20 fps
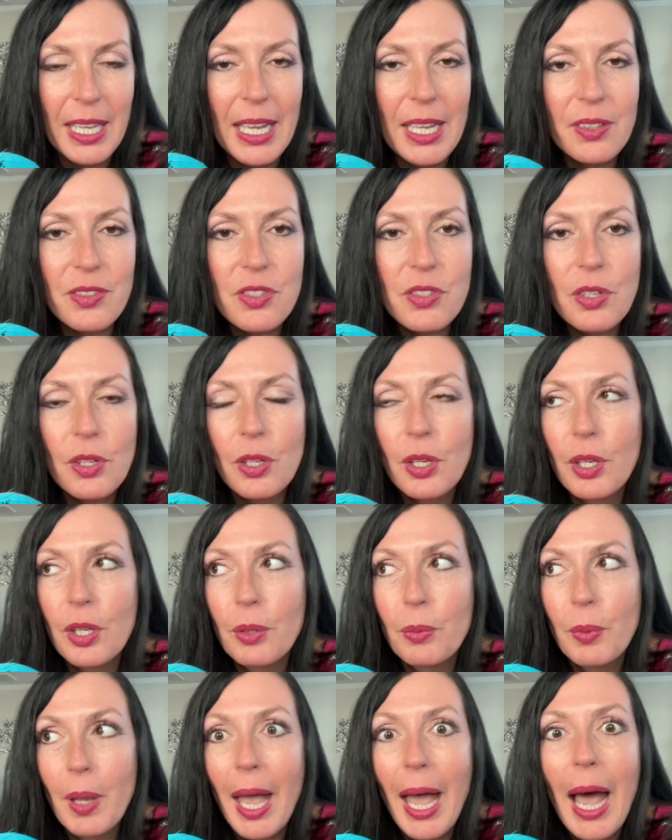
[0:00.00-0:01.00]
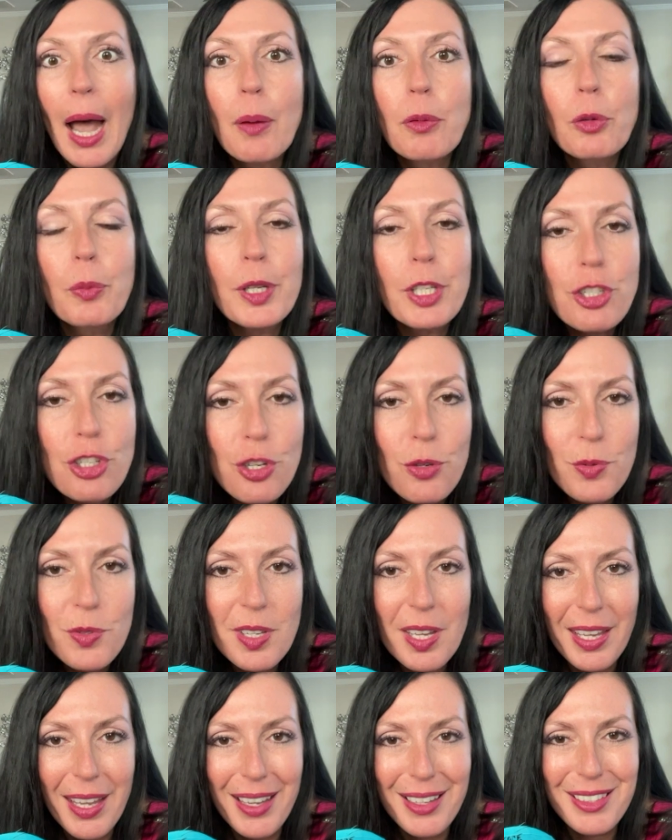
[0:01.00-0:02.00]
It's how are we
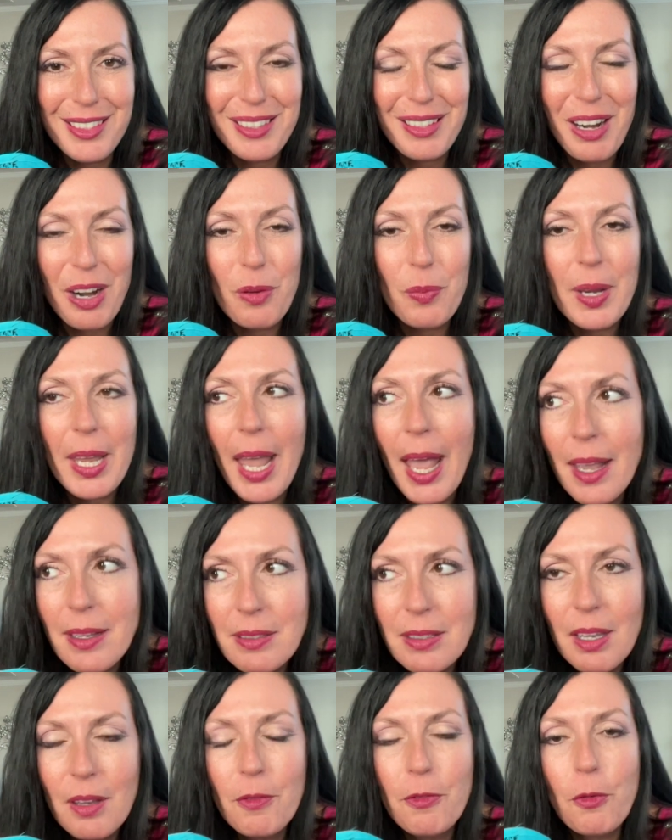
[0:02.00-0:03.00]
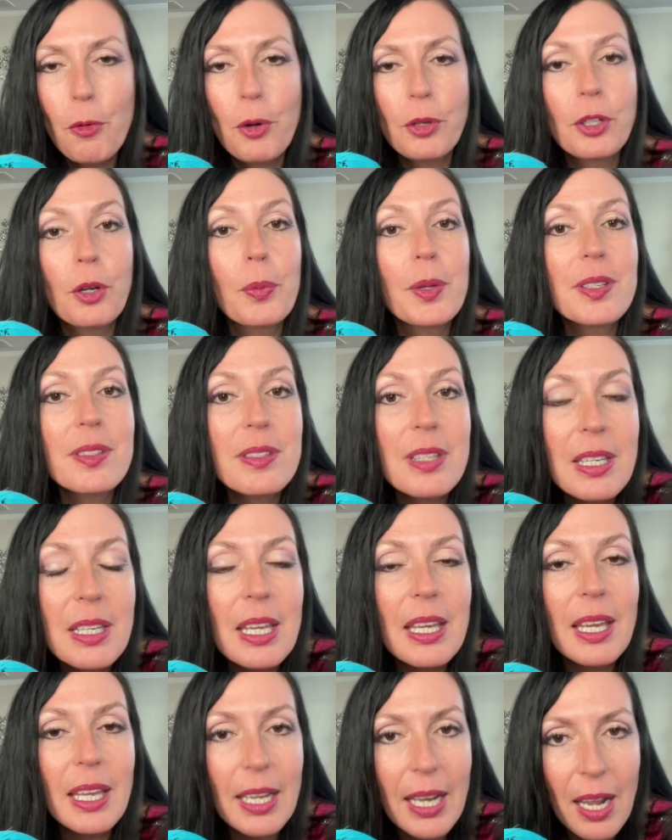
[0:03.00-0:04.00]
choosing it? Are we asking for it? Are we
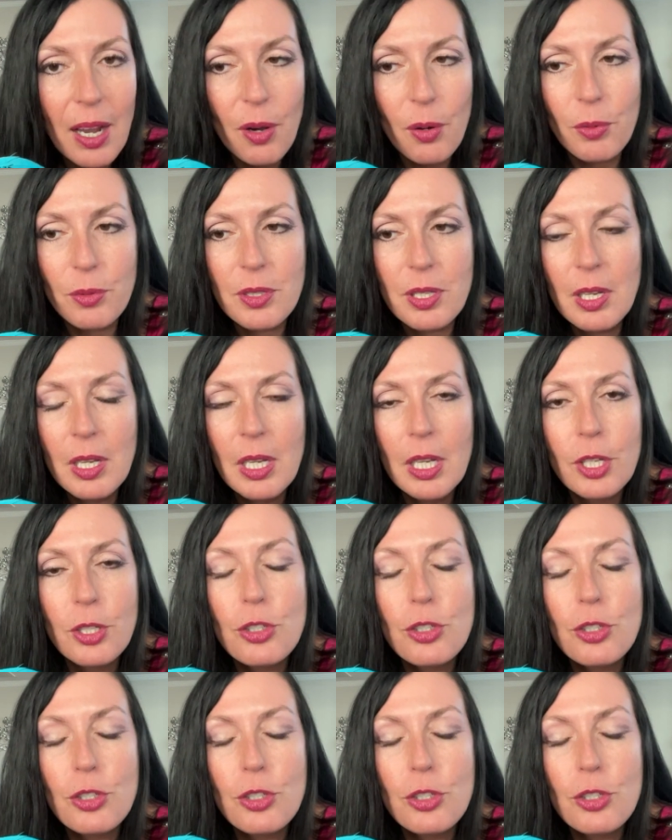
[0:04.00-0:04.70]
seeking it out?